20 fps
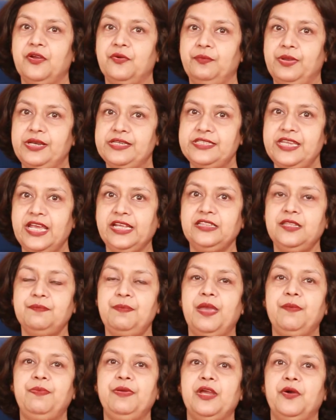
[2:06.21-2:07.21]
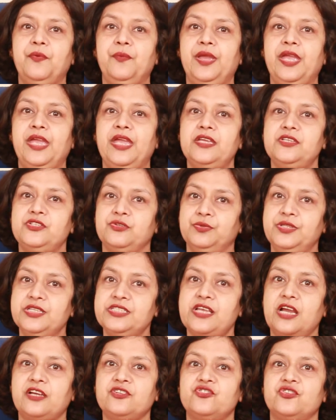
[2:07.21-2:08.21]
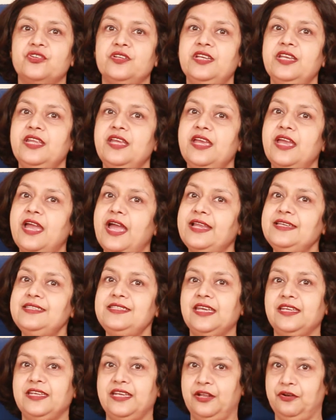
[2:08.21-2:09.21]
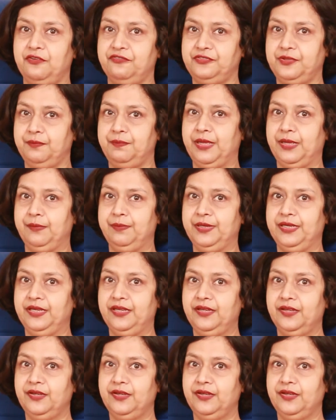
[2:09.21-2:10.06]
will take the baby away, do the suction and take care of the baby.